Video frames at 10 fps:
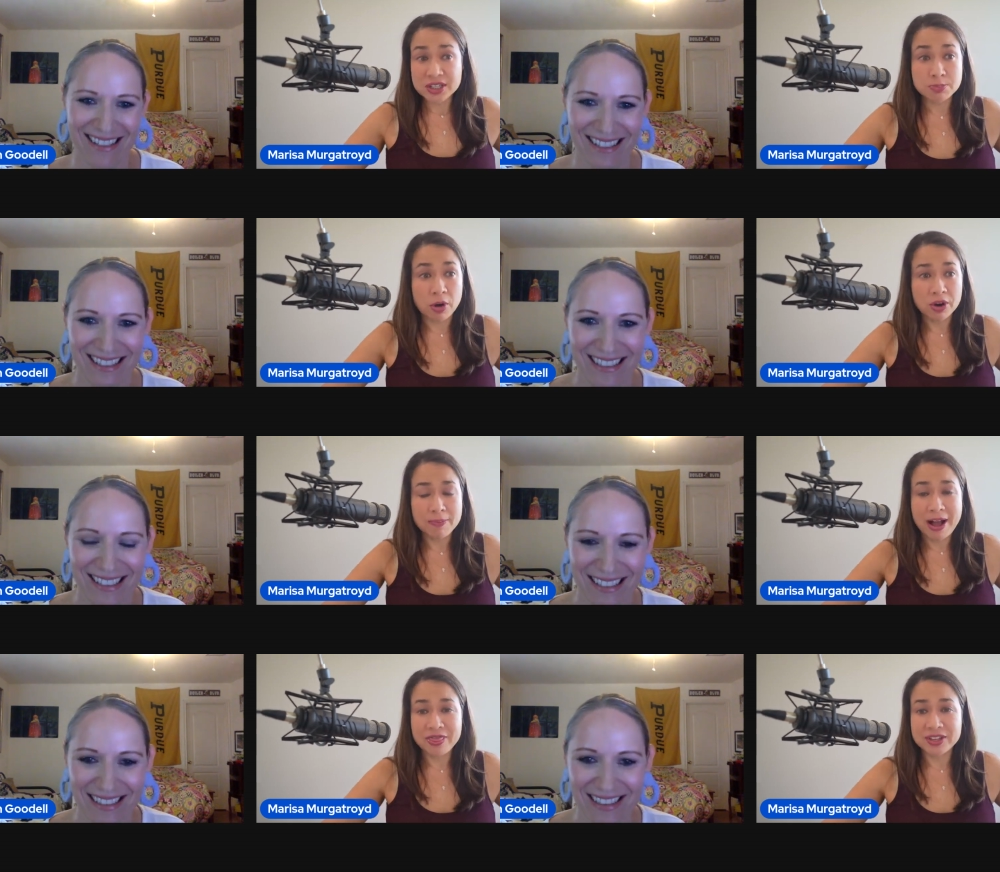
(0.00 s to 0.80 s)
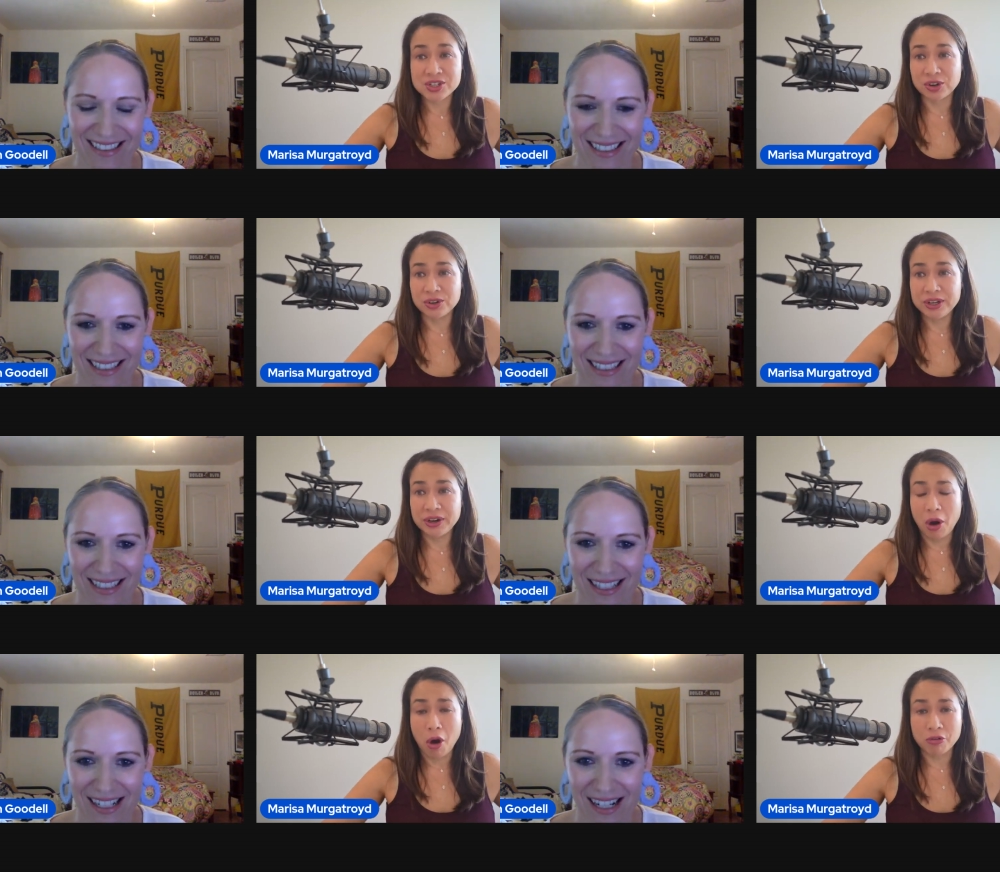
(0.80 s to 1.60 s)
Speaker 1: spoke about this
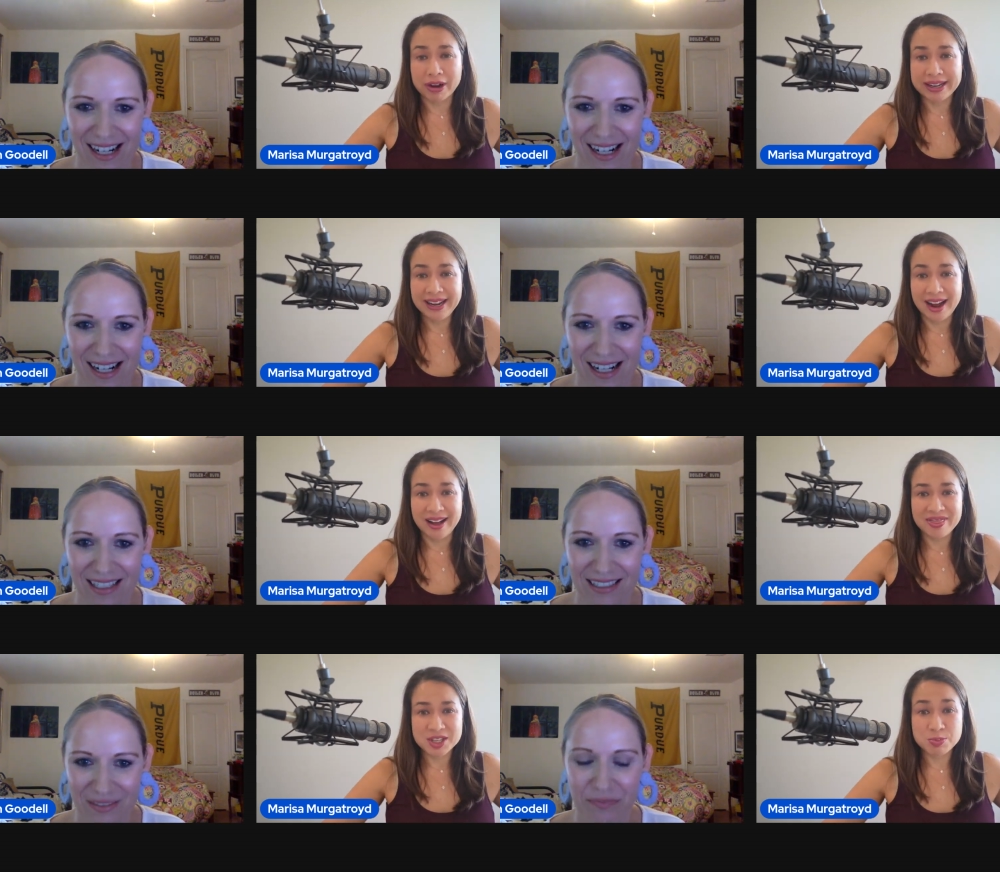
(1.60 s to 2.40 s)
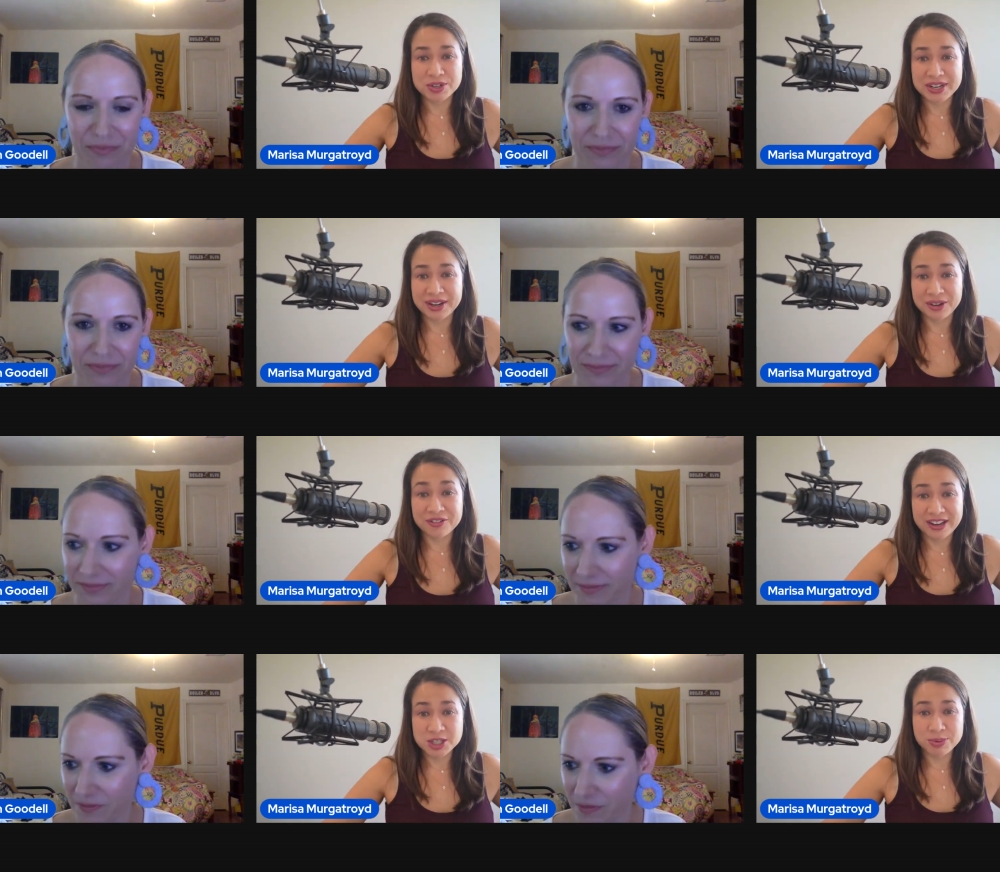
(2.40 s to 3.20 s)
earlier already on this
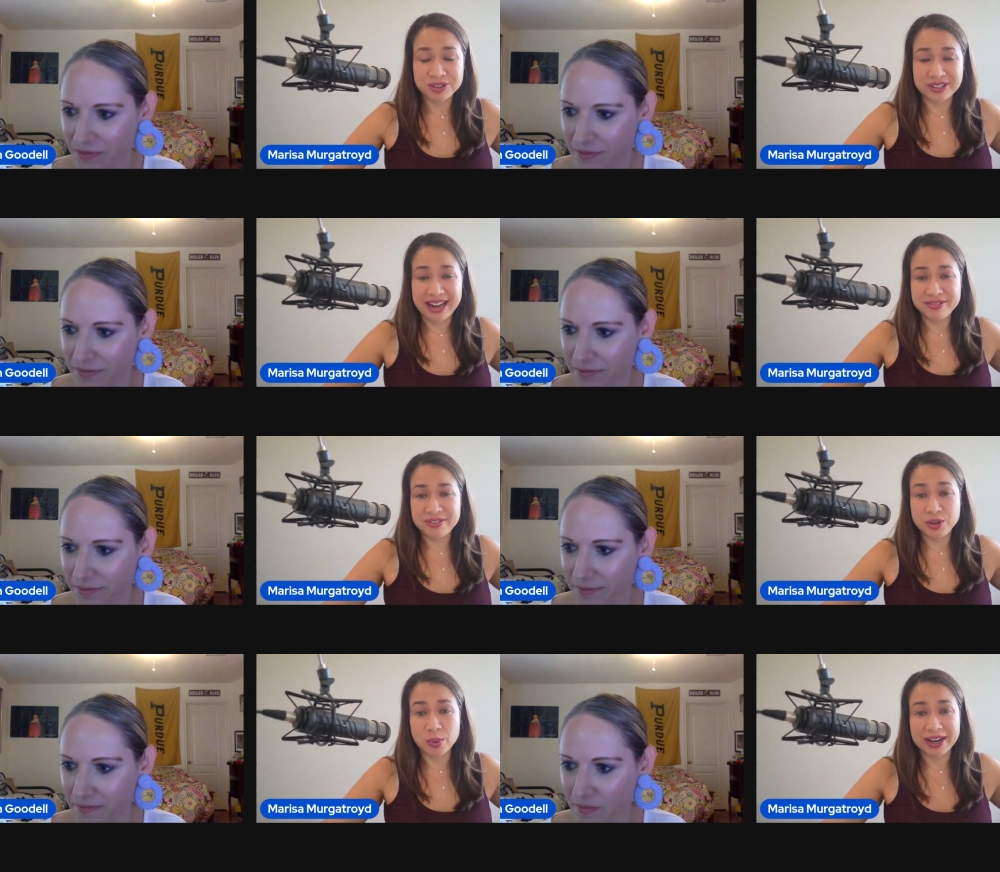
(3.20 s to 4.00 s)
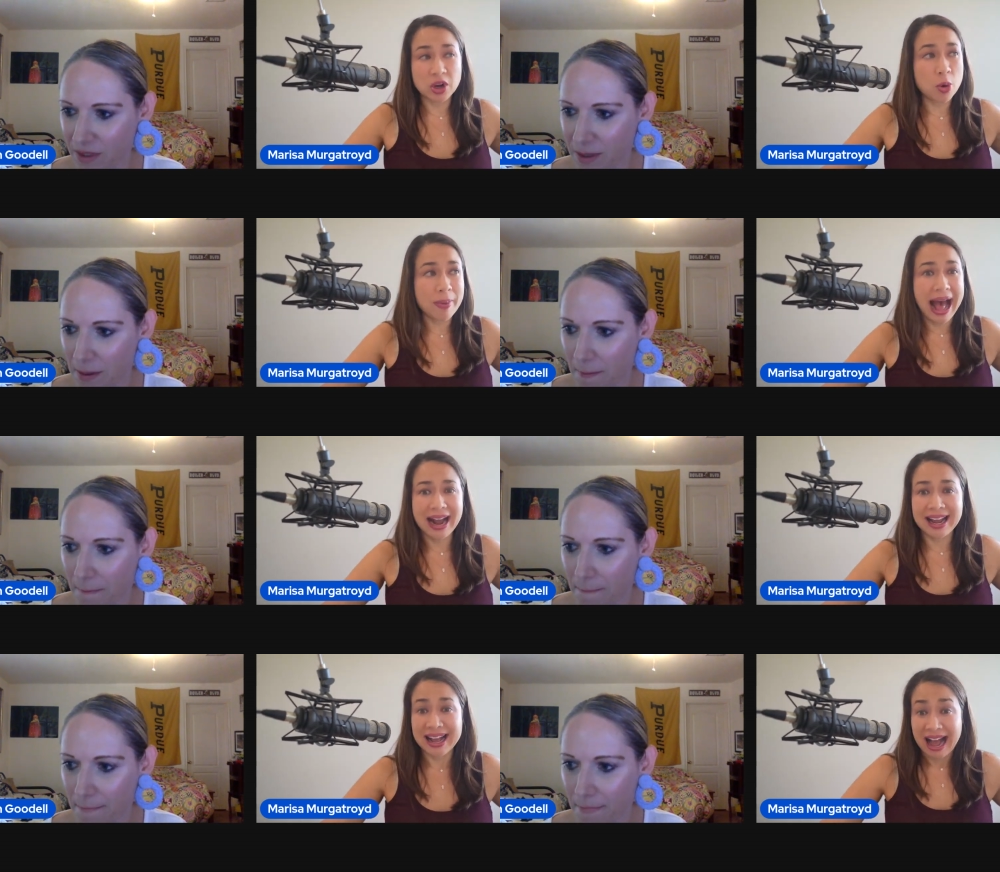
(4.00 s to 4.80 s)
particular Facebook Live. If you want to go
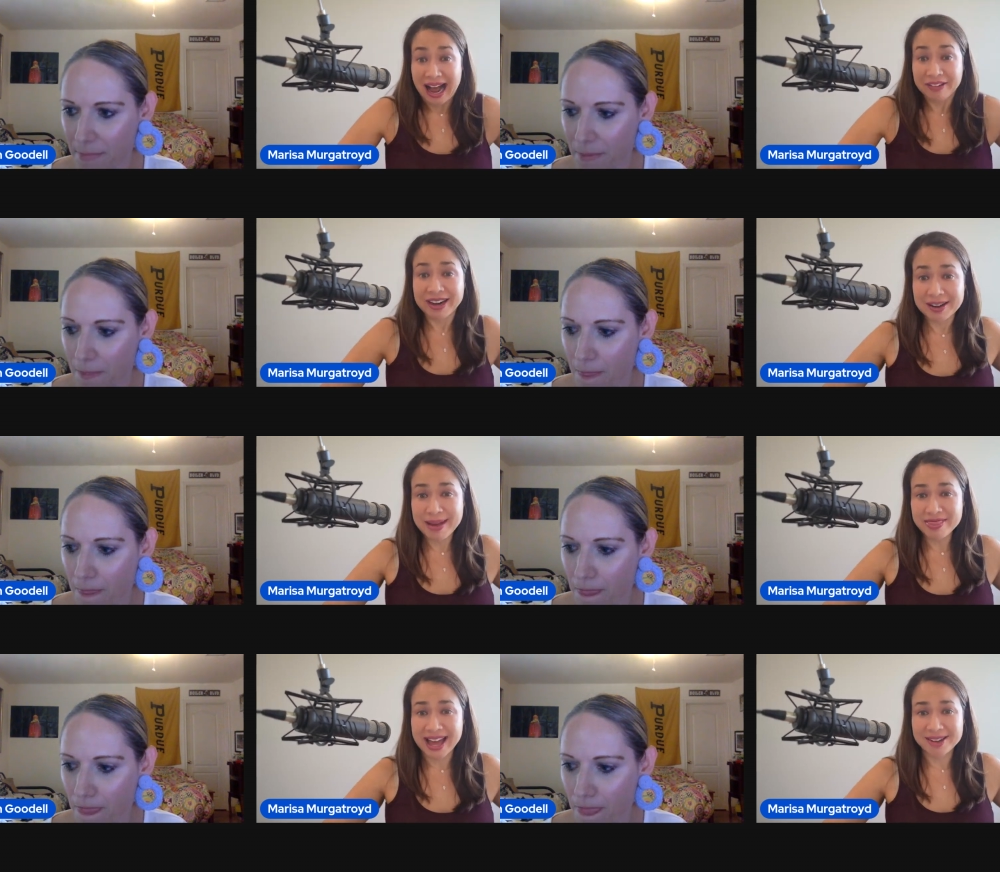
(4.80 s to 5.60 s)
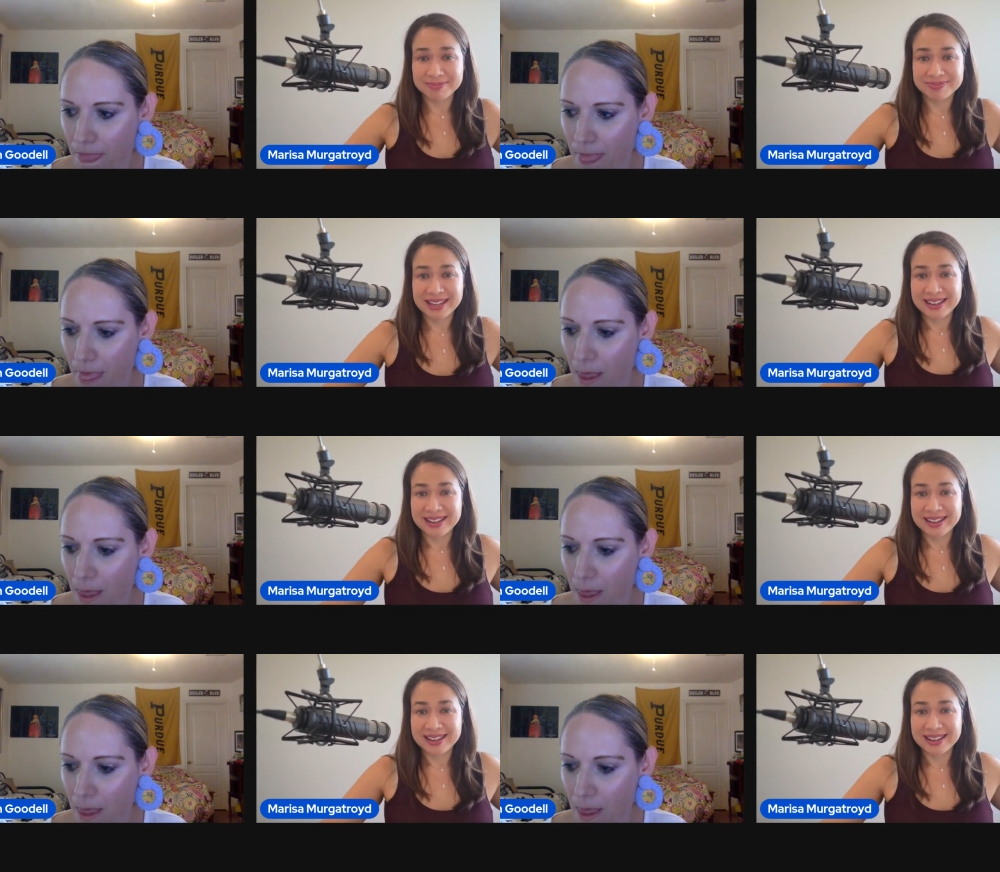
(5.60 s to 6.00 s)
back, I recommend that.